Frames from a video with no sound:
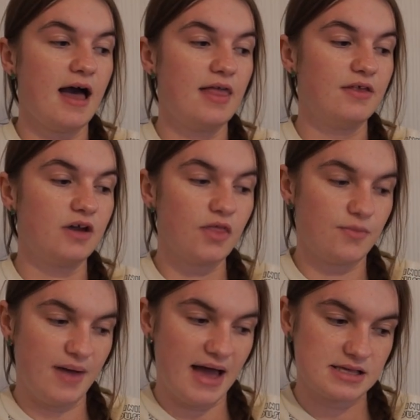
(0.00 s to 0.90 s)
They're not the
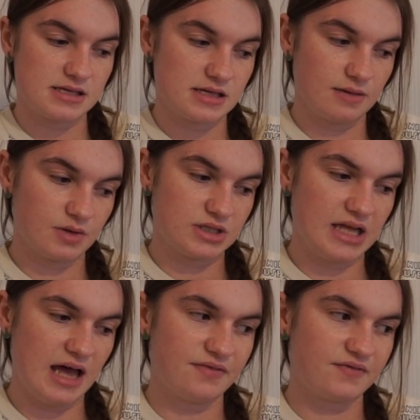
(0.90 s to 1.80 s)
best, I must say
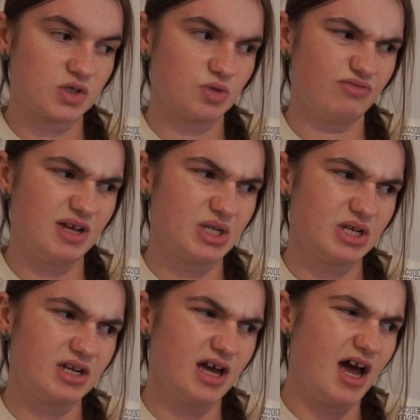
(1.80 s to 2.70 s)
that. For some
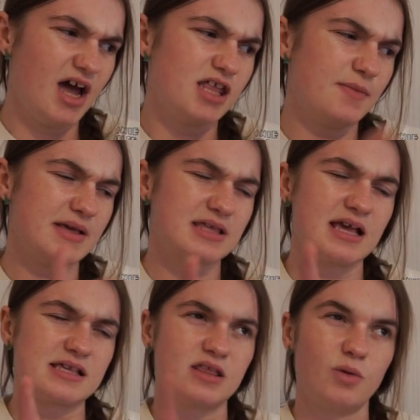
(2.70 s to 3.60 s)
reason, the
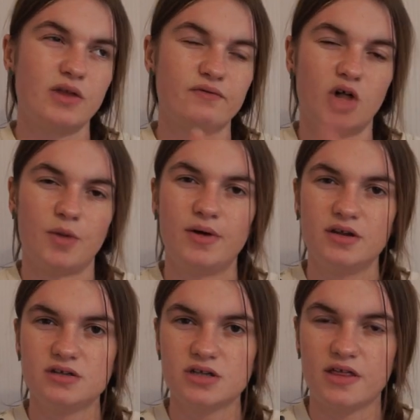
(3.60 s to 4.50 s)
biscuits in them have
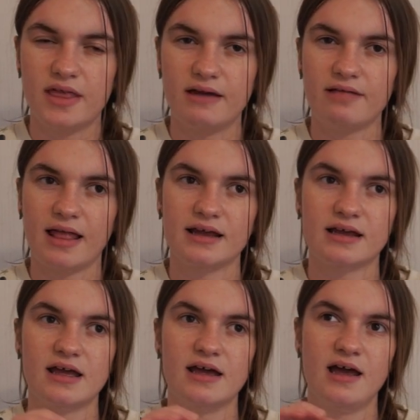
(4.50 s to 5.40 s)
opened. They're
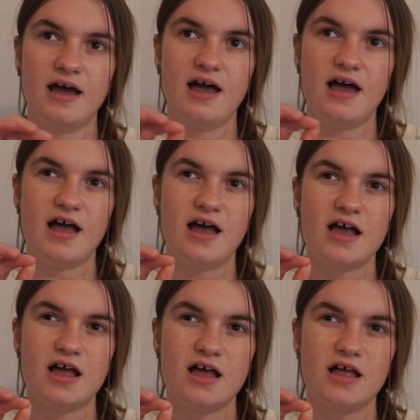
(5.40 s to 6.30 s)
like,
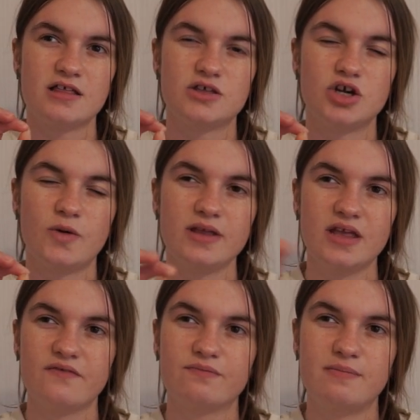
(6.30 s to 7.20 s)
do you know when
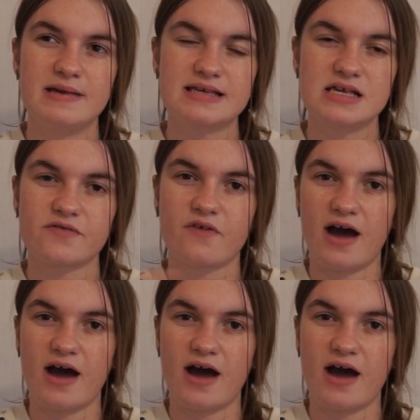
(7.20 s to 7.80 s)
your biscuits have got